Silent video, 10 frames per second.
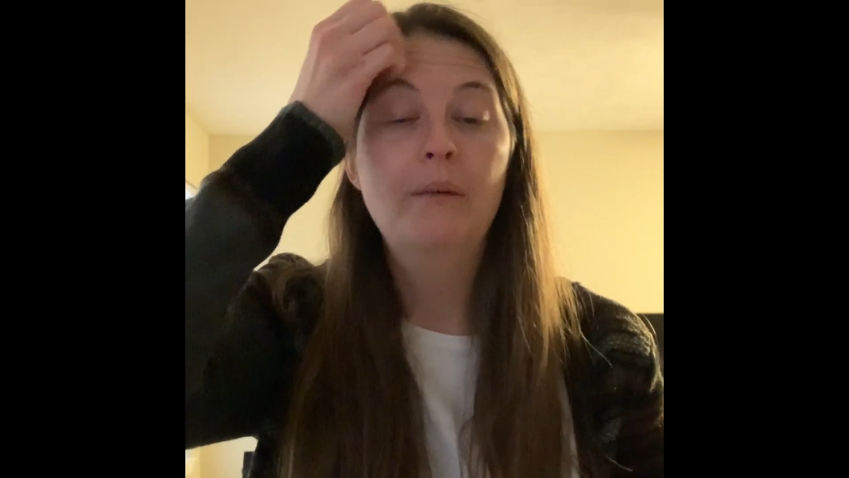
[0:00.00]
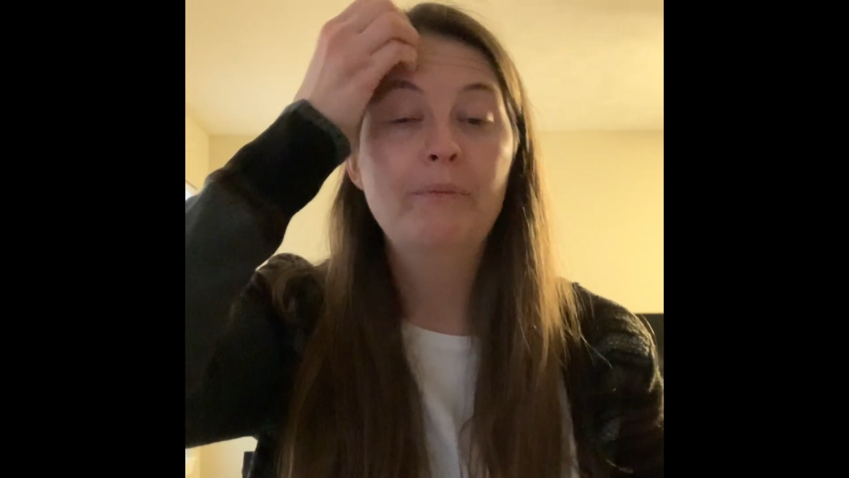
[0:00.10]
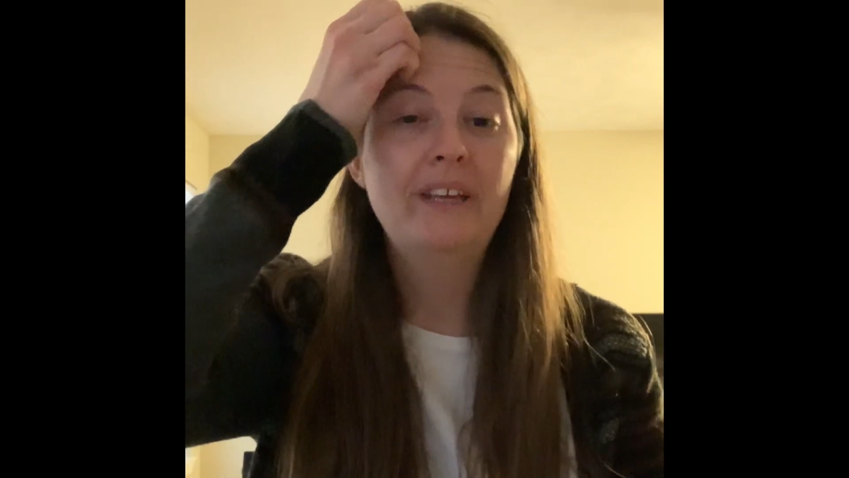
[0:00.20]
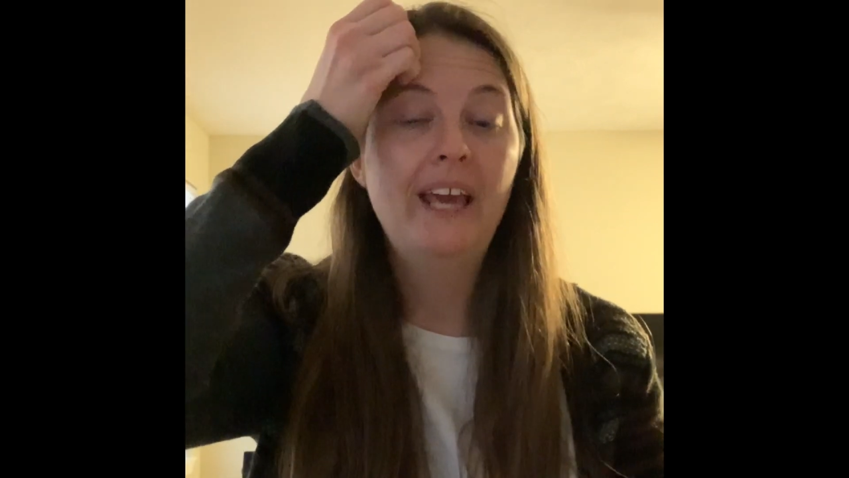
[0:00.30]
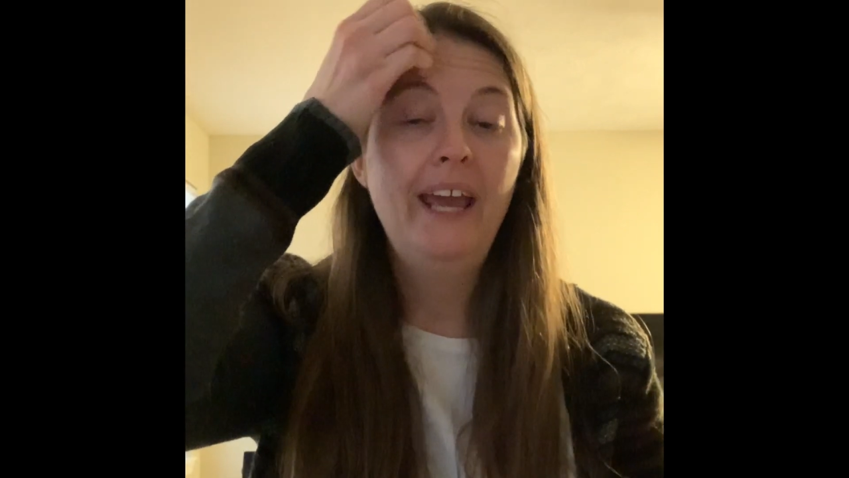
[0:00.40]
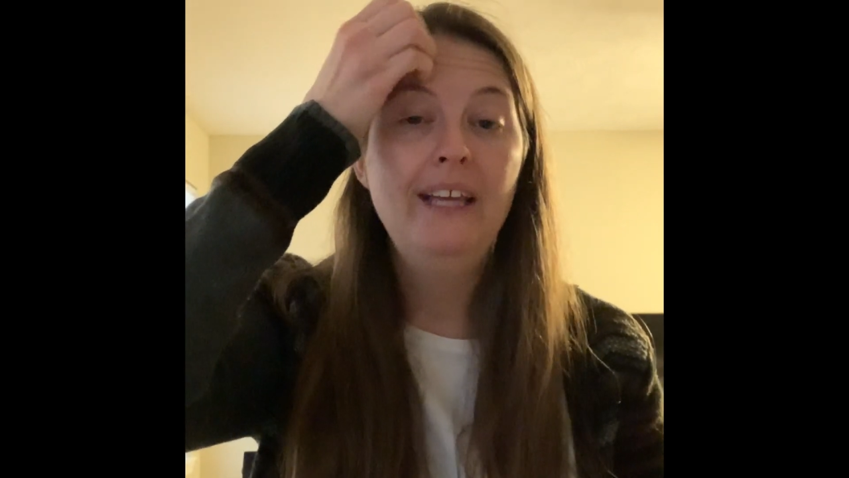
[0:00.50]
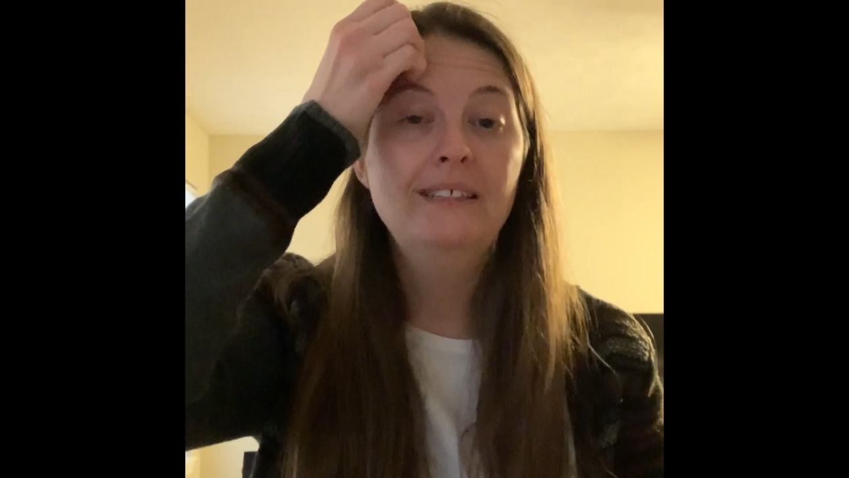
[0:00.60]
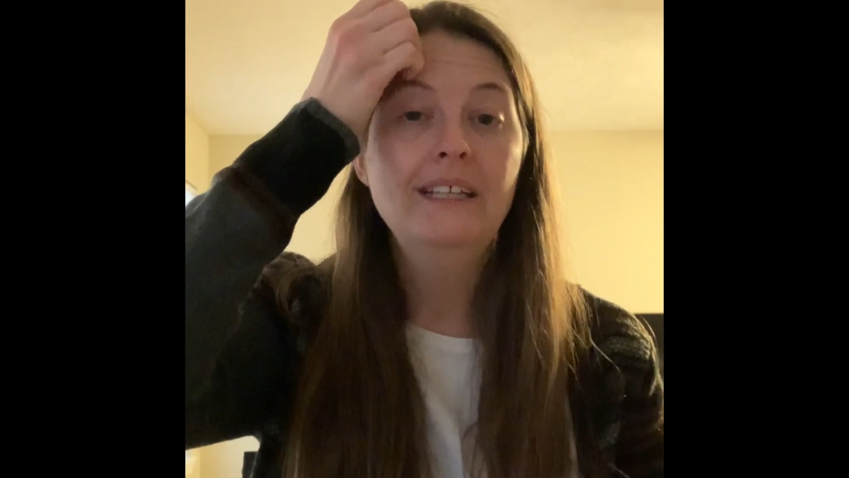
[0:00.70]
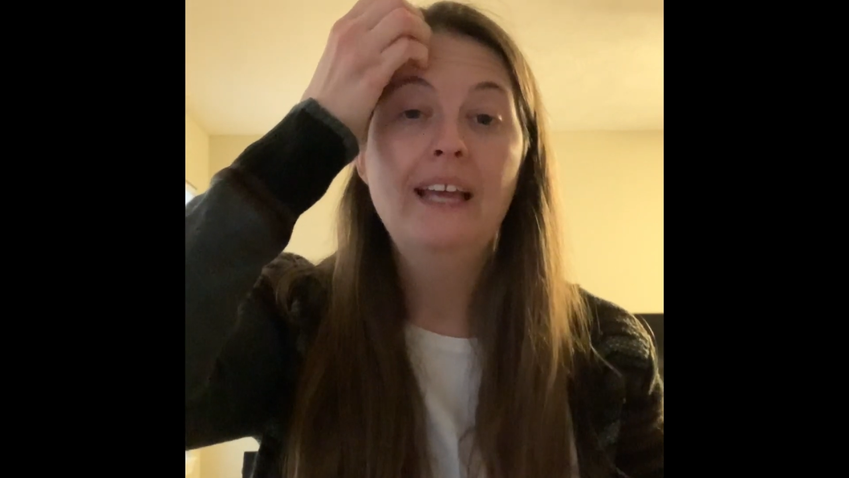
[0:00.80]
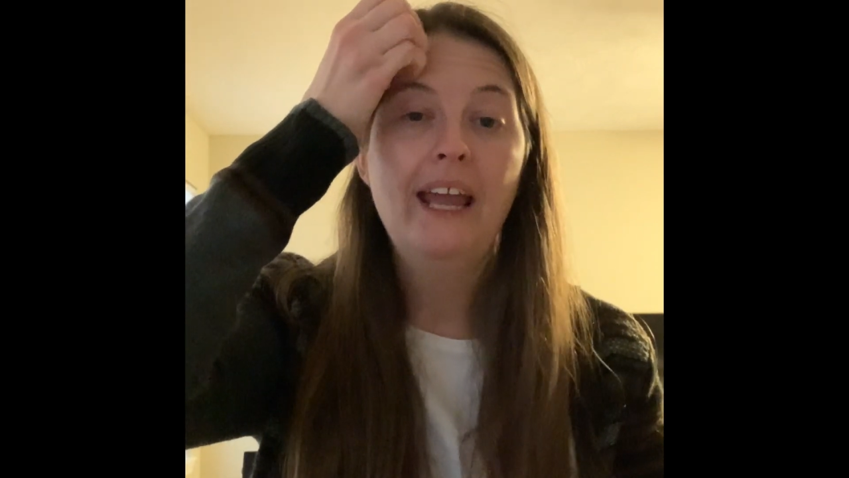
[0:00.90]
Cakes
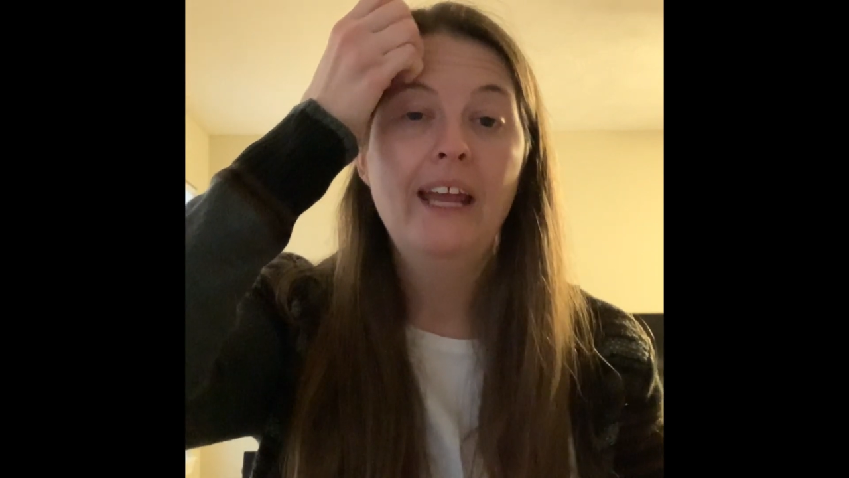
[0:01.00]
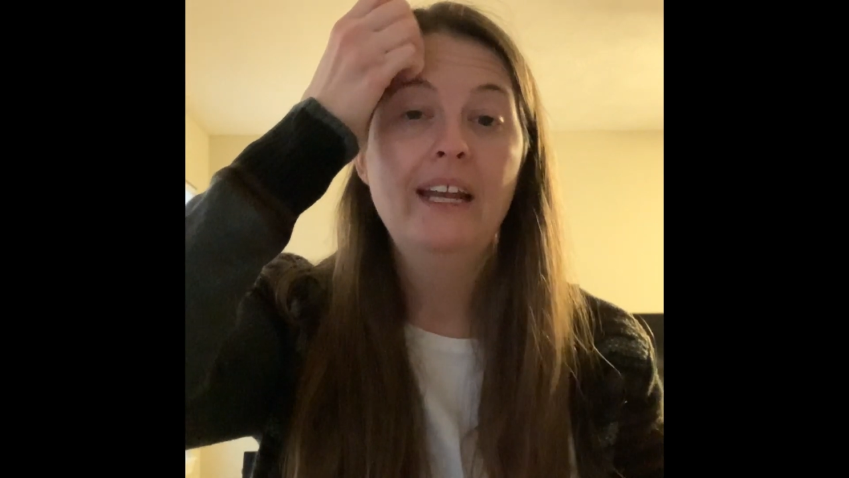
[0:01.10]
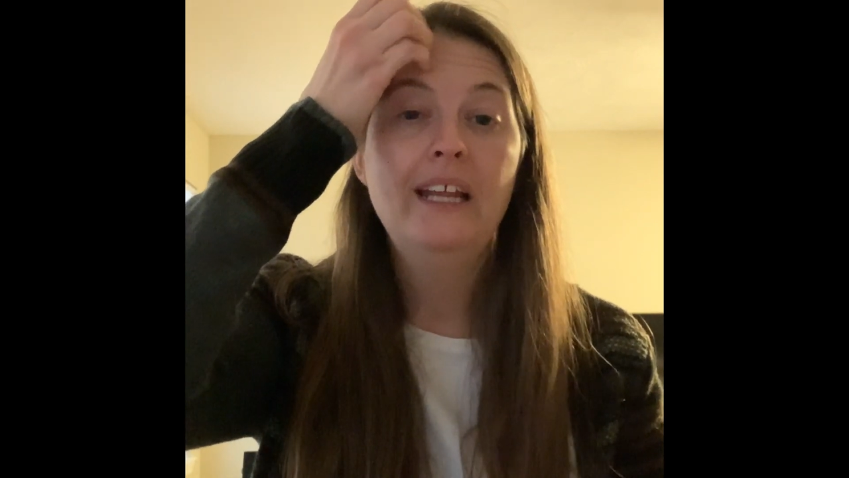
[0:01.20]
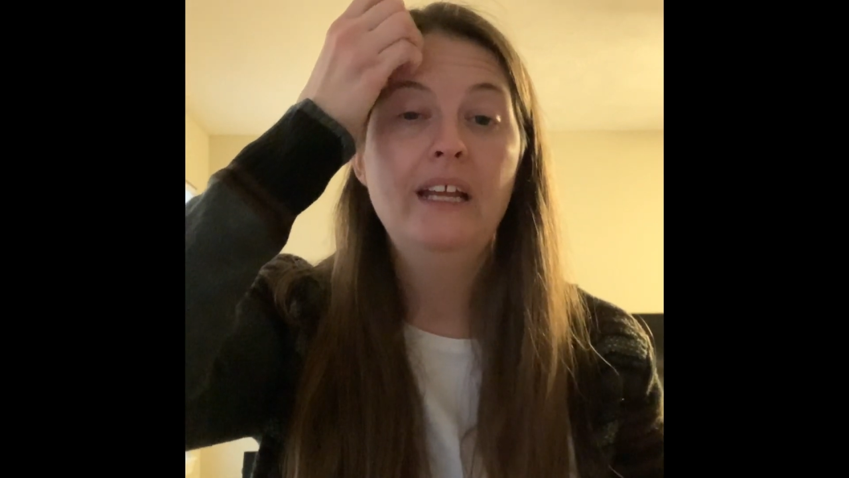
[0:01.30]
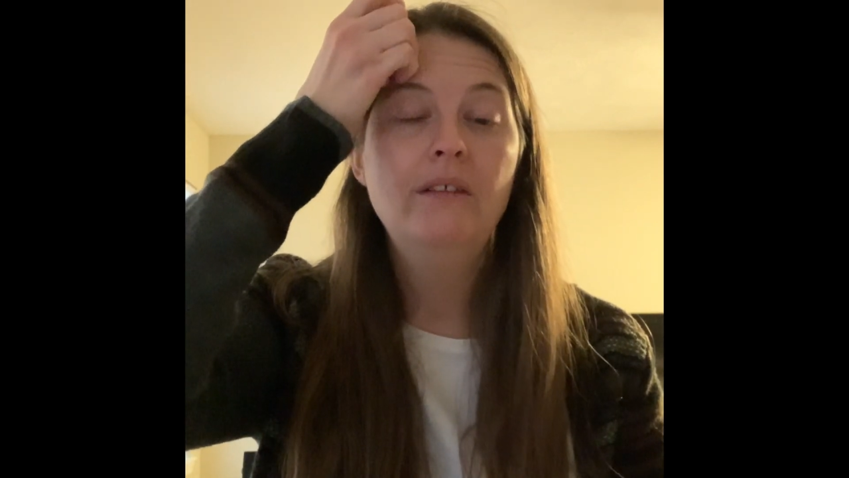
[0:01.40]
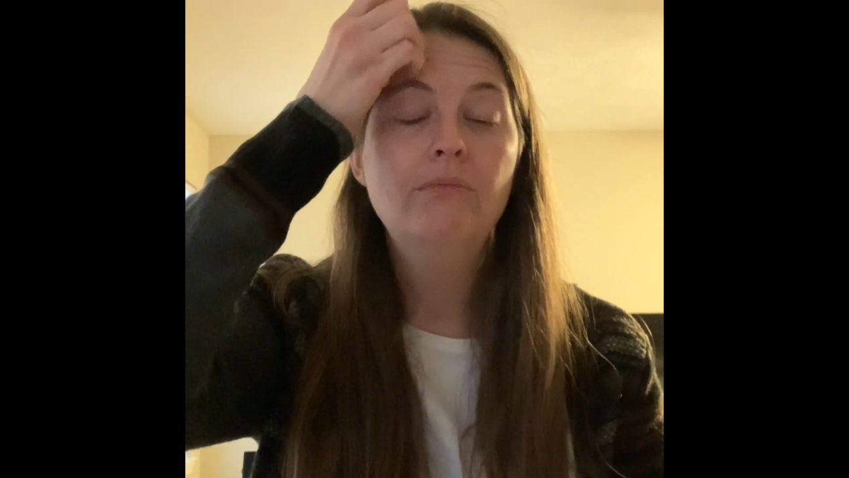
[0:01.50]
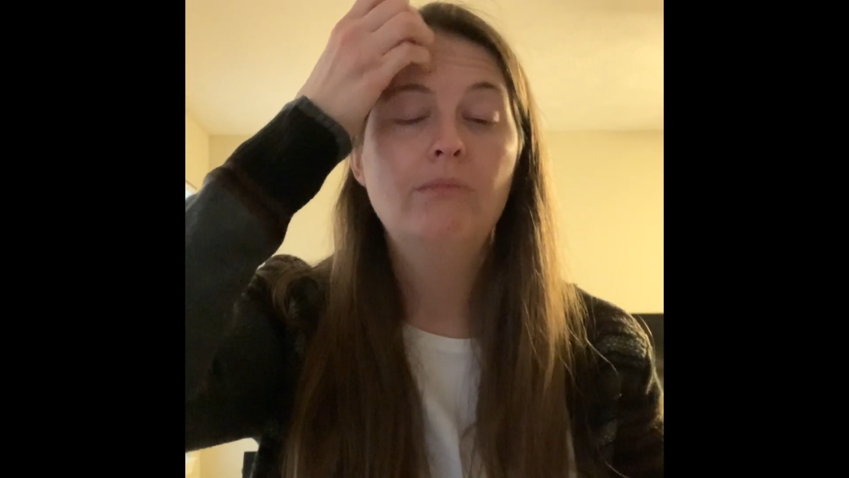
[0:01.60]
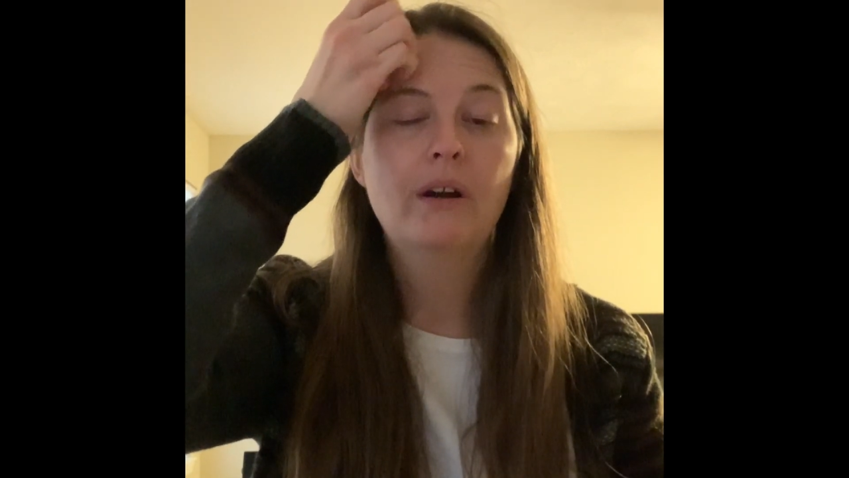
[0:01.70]
and candy